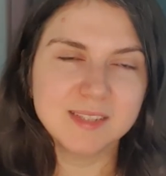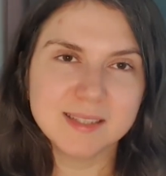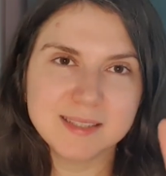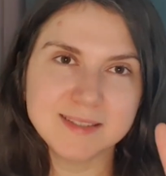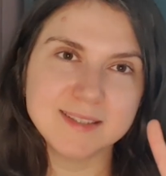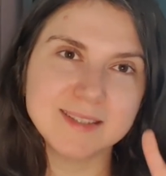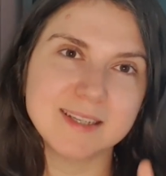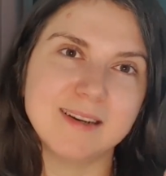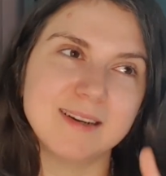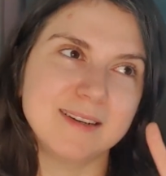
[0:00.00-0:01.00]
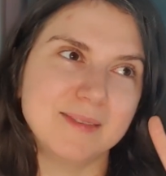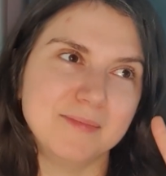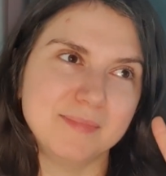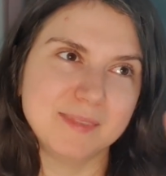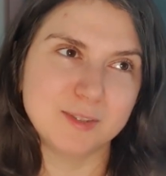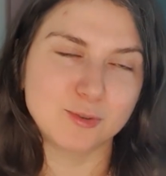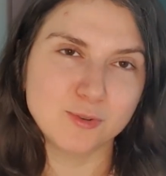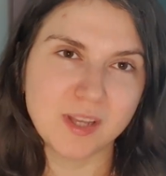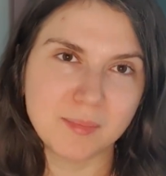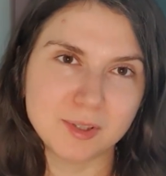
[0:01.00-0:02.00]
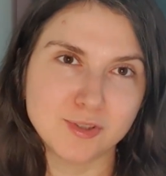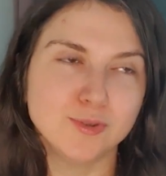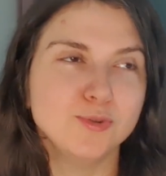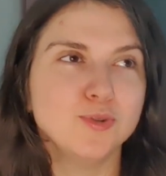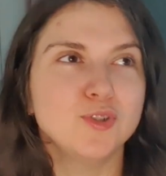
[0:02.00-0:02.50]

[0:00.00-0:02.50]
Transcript: This is rule number two.